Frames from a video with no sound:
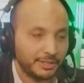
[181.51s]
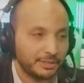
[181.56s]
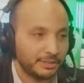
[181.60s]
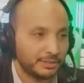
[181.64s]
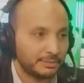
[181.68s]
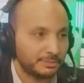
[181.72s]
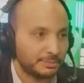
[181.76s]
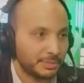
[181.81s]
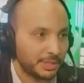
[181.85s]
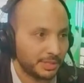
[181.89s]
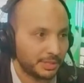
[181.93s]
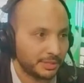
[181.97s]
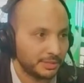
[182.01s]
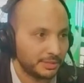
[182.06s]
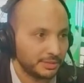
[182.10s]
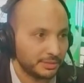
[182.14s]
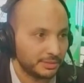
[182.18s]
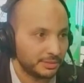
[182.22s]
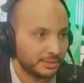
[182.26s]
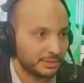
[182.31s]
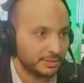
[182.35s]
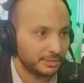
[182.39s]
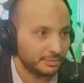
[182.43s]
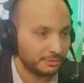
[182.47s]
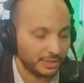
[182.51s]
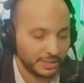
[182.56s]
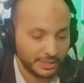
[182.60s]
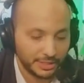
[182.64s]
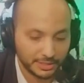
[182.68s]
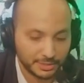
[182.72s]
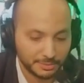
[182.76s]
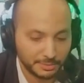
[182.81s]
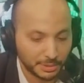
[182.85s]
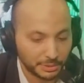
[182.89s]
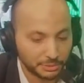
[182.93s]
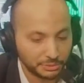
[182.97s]
my uh, Velia
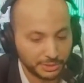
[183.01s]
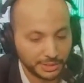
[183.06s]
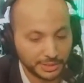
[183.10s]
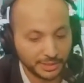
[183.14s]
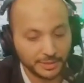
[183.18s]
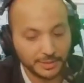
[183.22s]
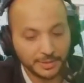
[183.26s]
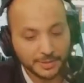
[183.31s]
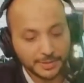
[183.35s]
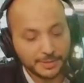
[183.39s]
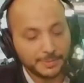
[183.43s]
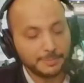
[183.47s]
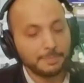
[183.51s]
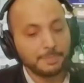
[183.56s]
smart ring. Right.